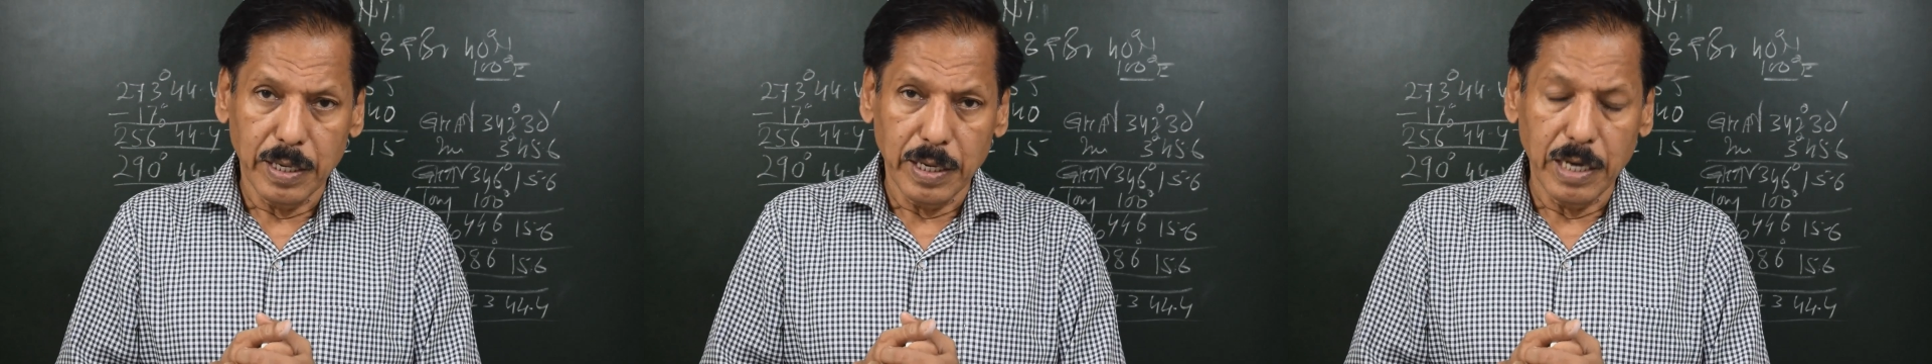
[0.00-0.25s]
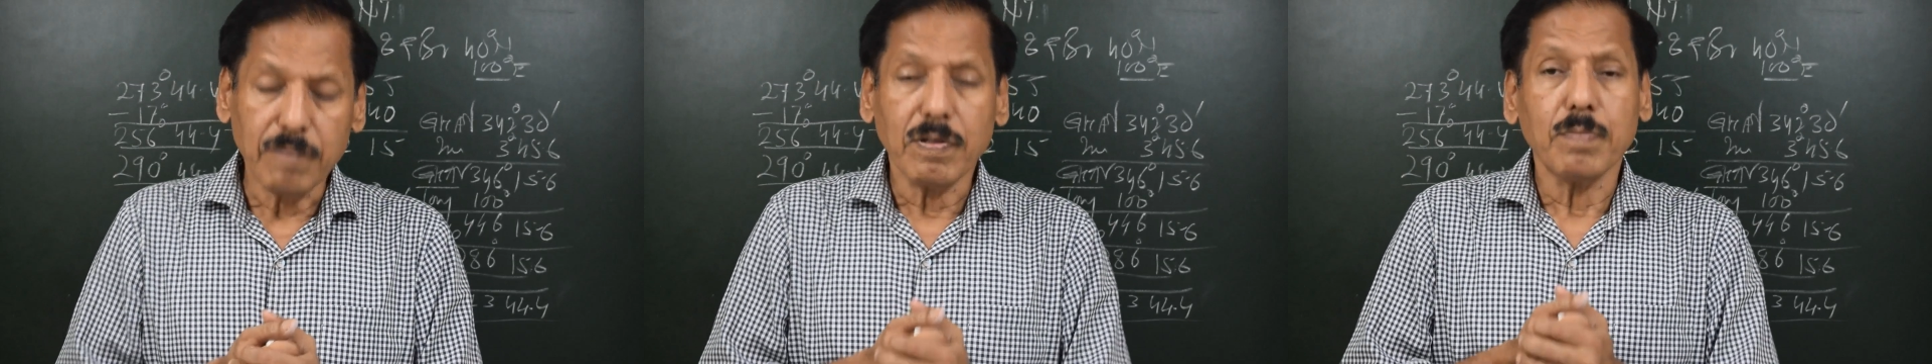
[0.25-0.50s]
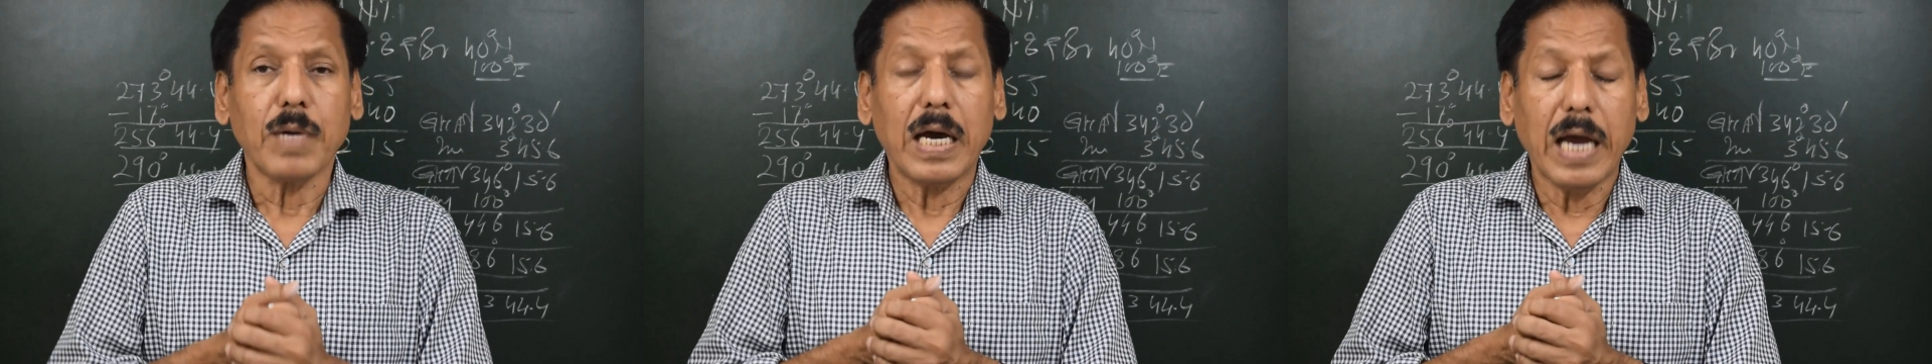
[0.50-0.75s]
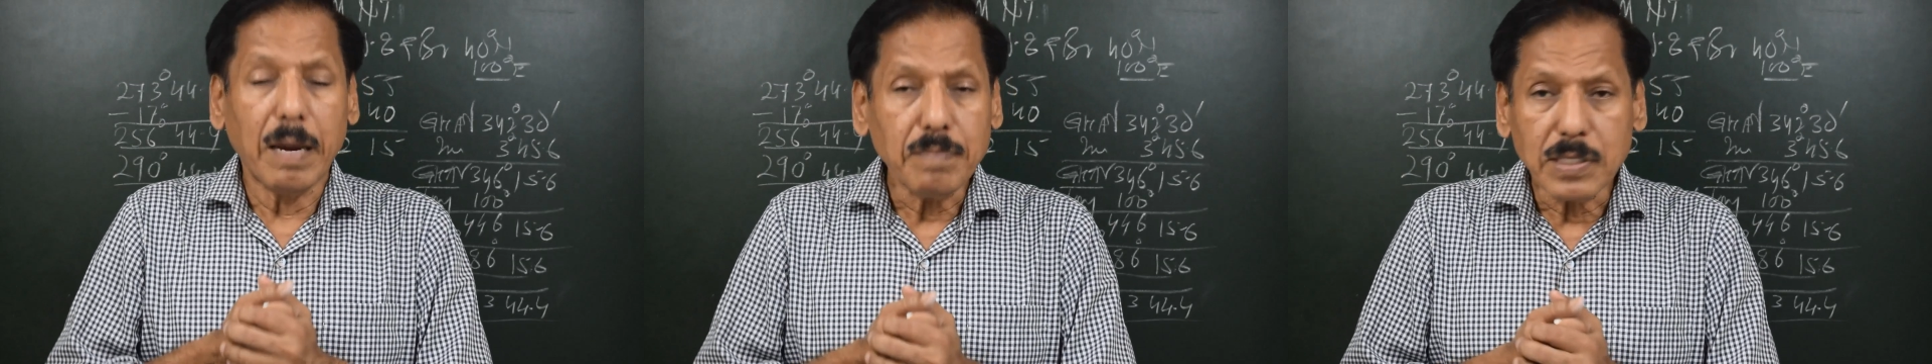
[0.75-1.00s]
If the
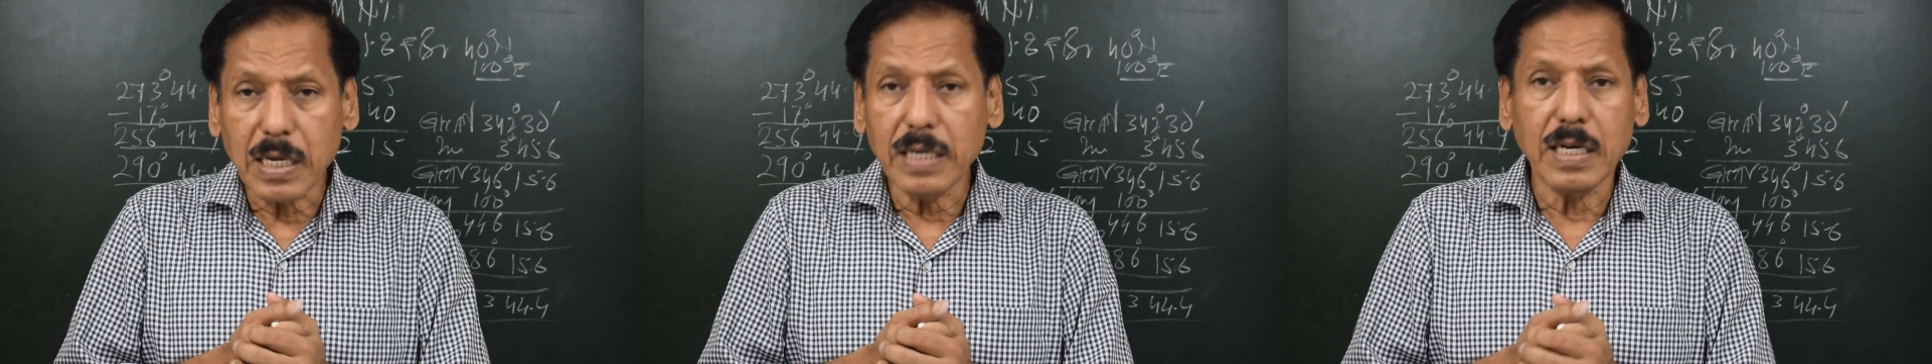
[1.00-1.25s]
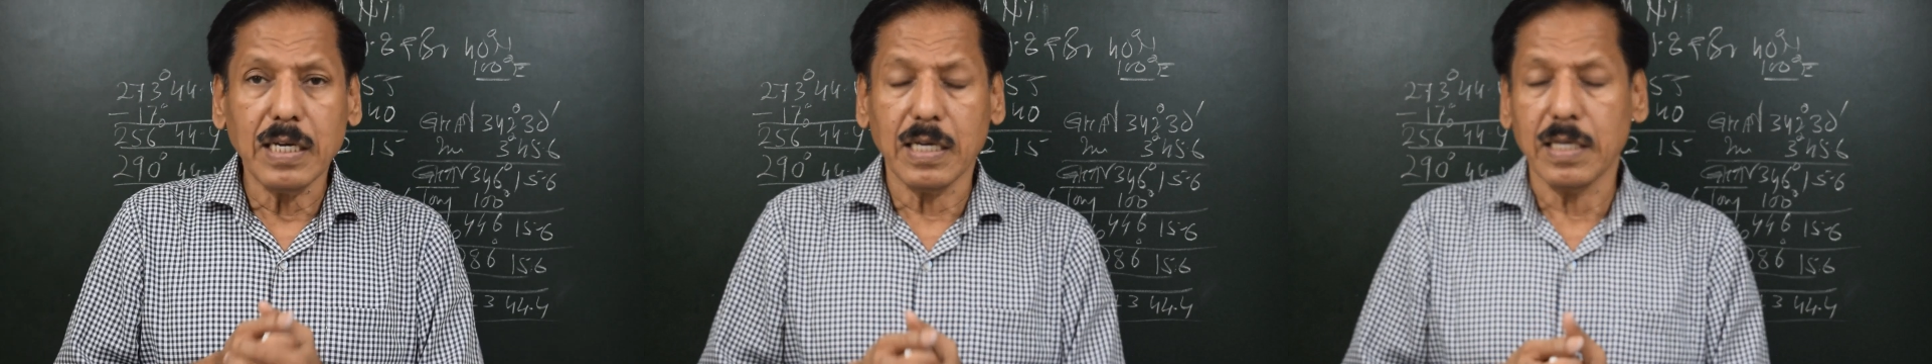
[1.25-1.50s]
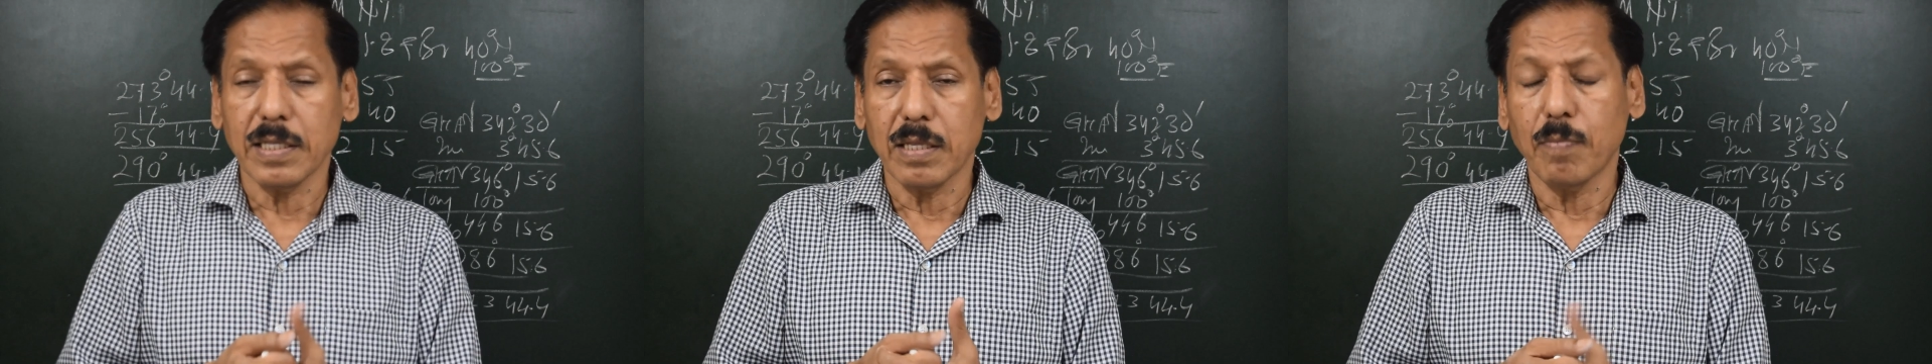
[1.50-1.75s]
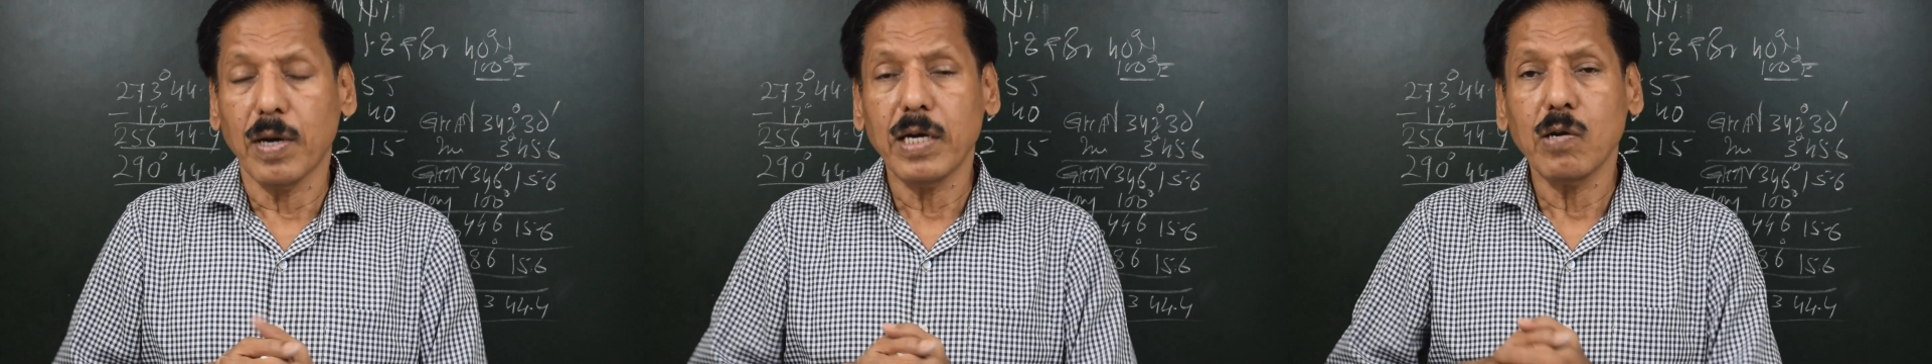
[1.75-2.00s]
MZD, the
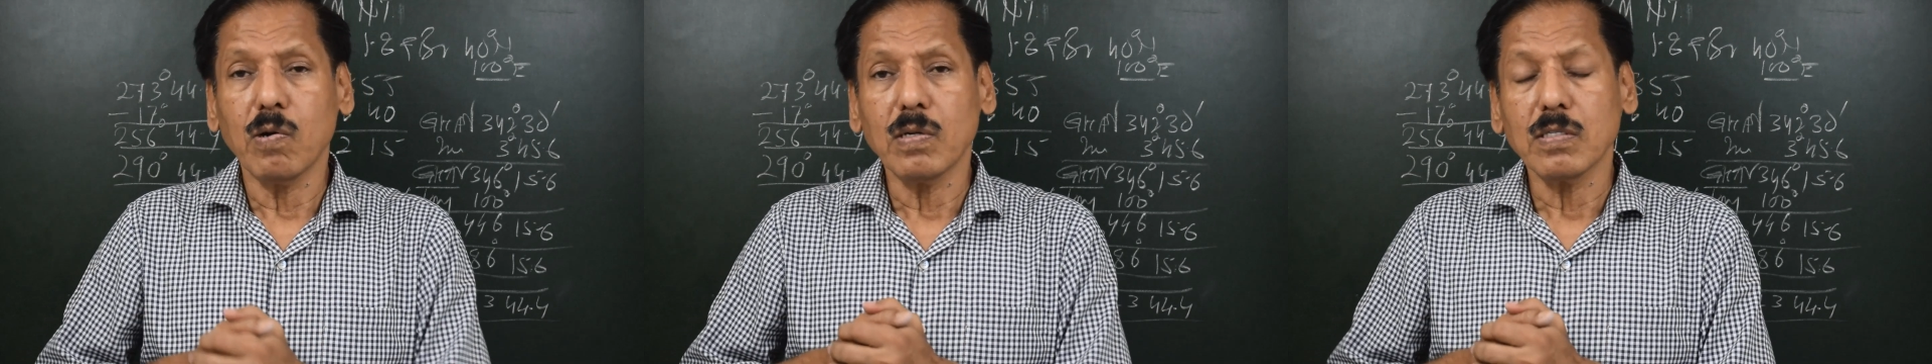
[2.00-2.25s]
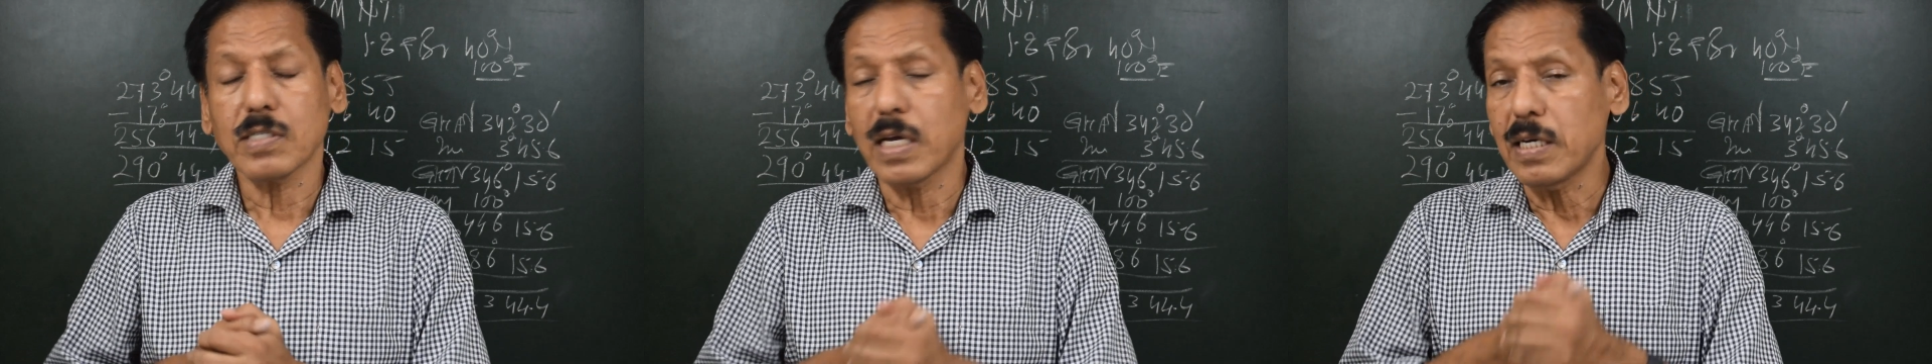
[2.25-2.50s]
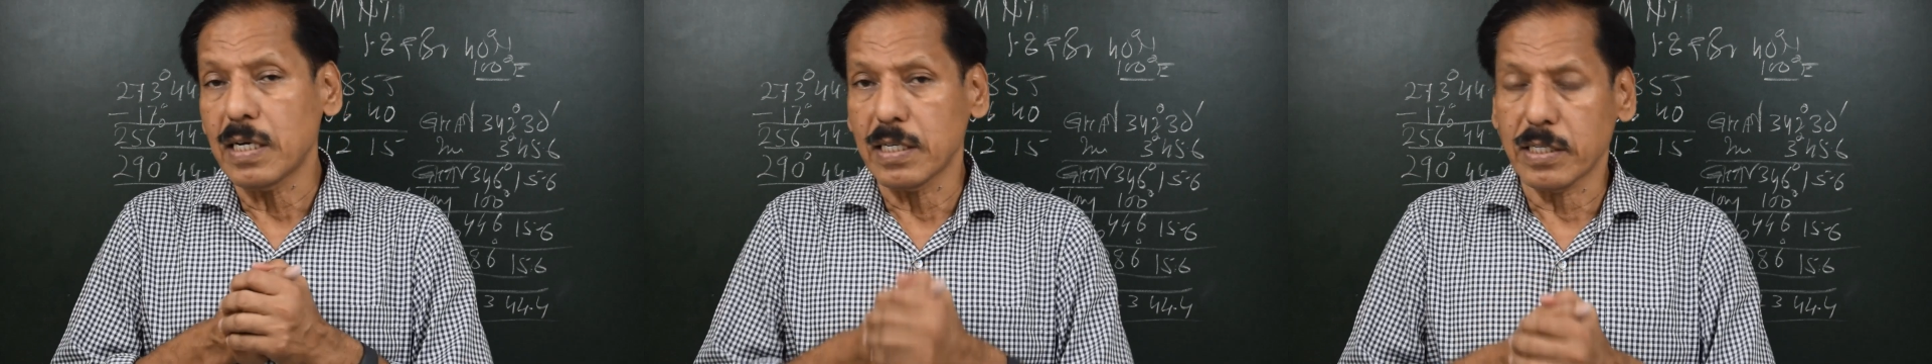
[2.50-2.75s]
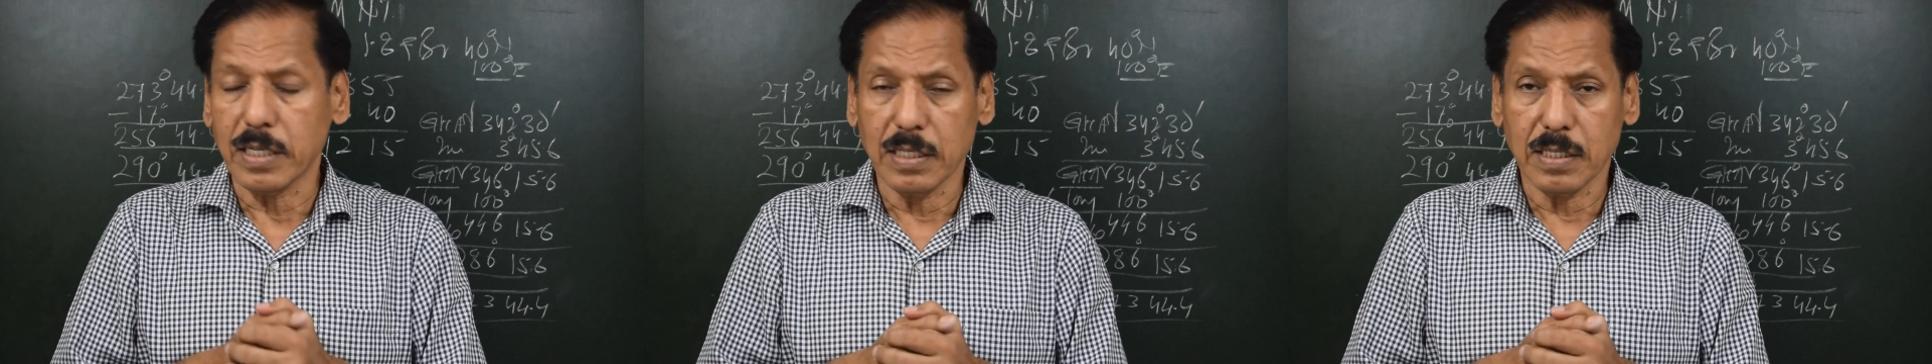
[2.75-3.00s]
meridional zenith
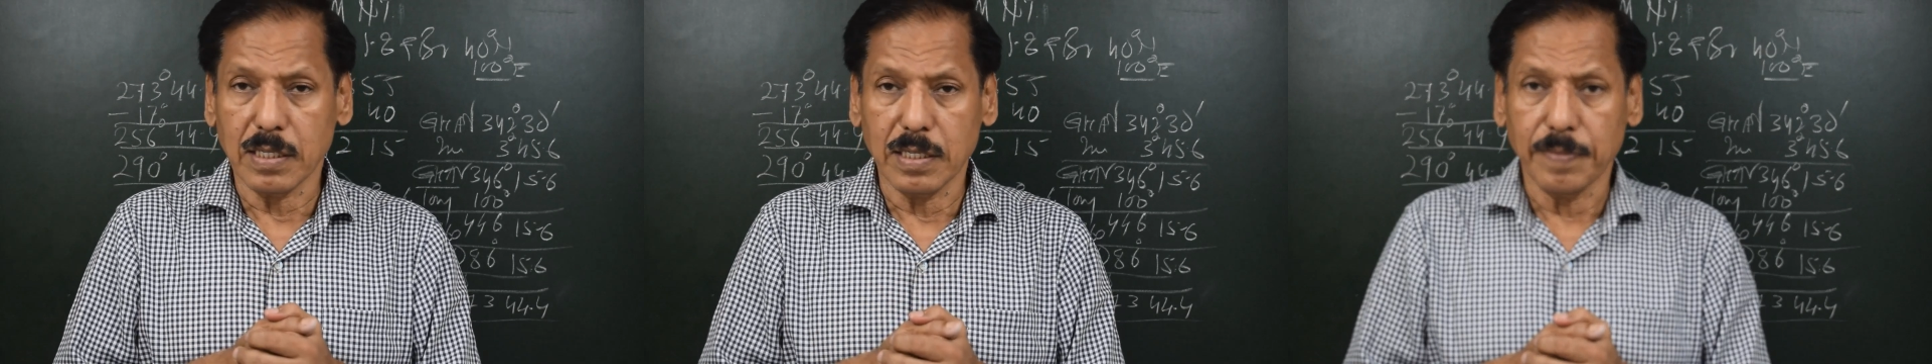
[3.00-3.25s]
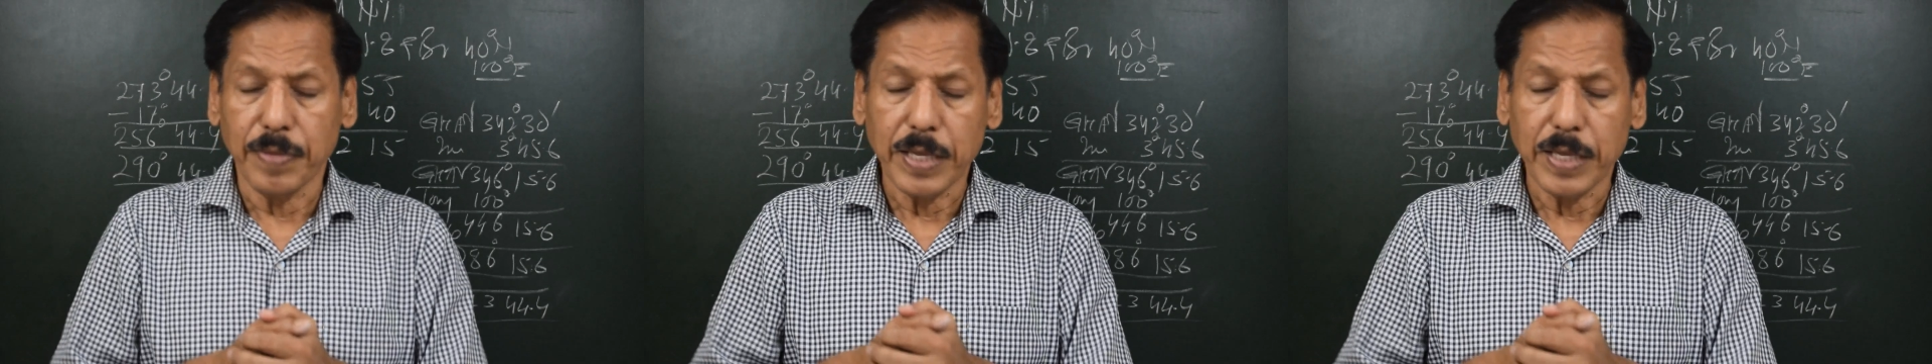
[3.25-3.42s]
distance,